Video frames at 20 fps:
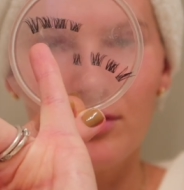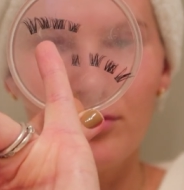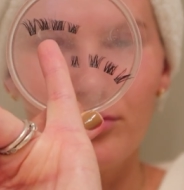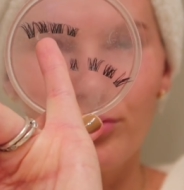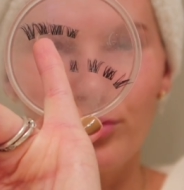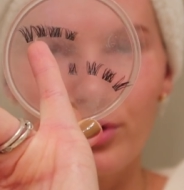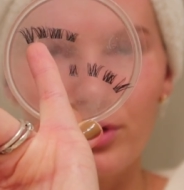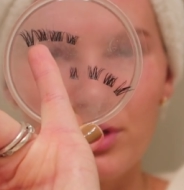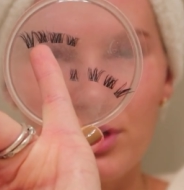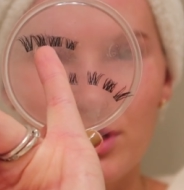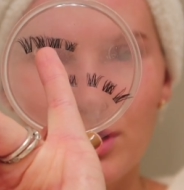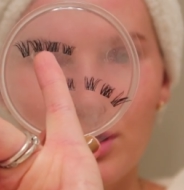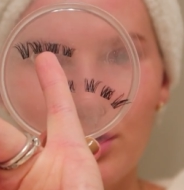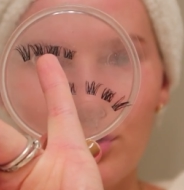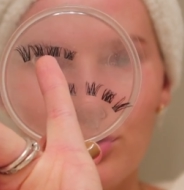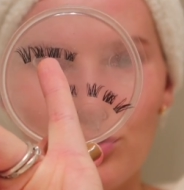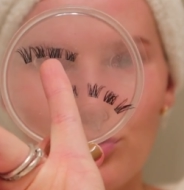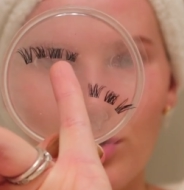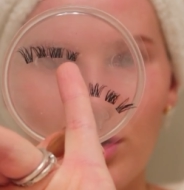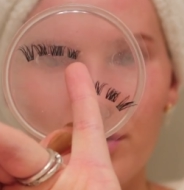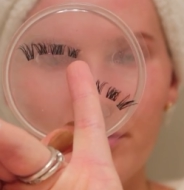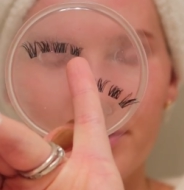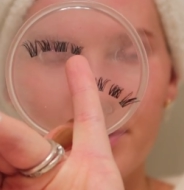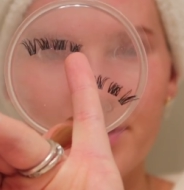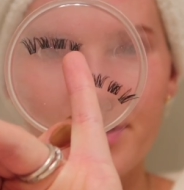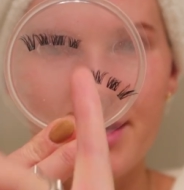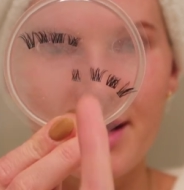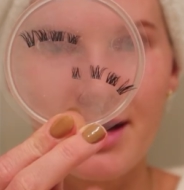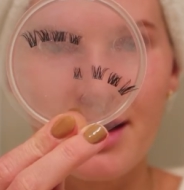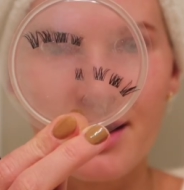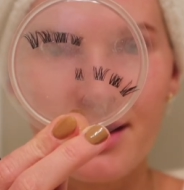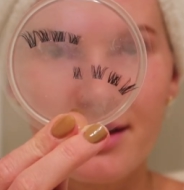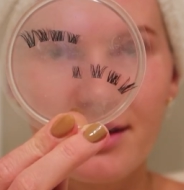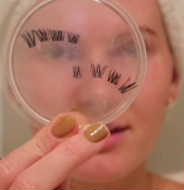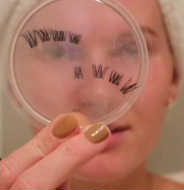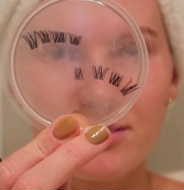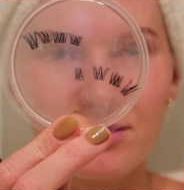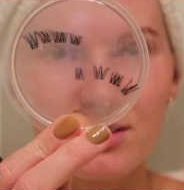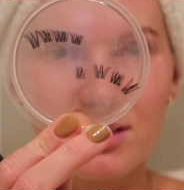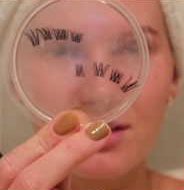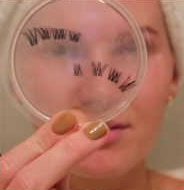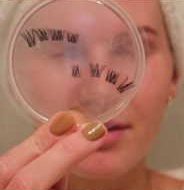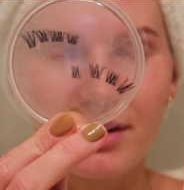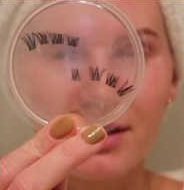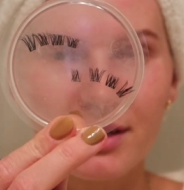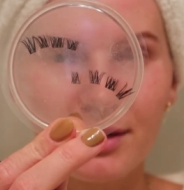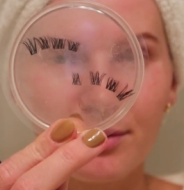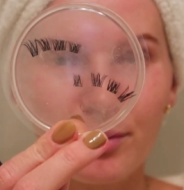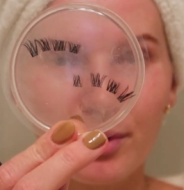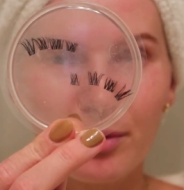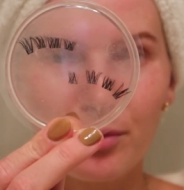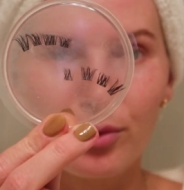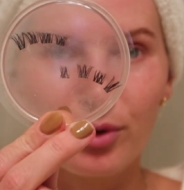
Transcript: 14, a 12, and a 10. I'll see if I need one